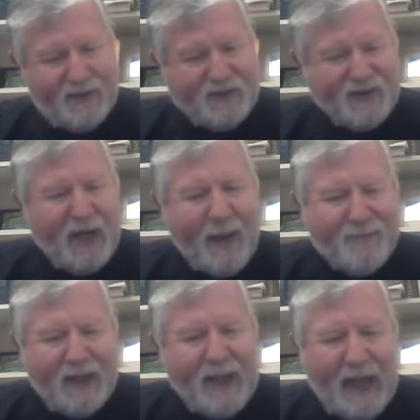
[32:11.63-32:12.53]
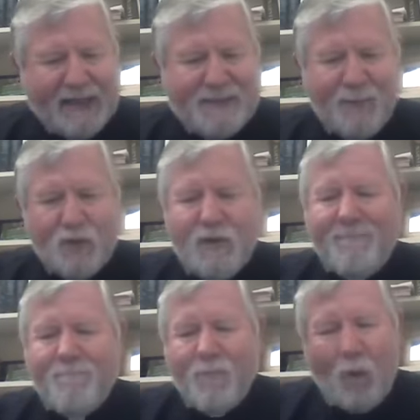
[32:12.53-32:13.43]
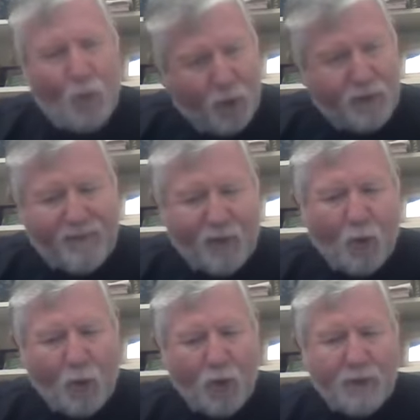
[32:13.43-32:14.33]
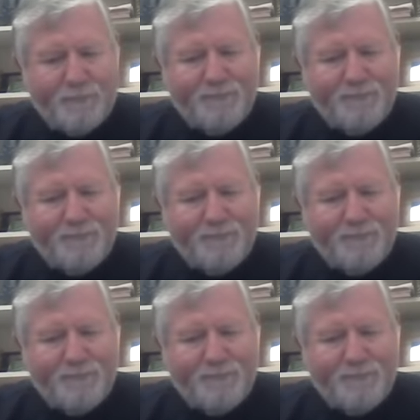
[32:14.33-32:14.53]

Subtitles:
synoptic gospels, word for word.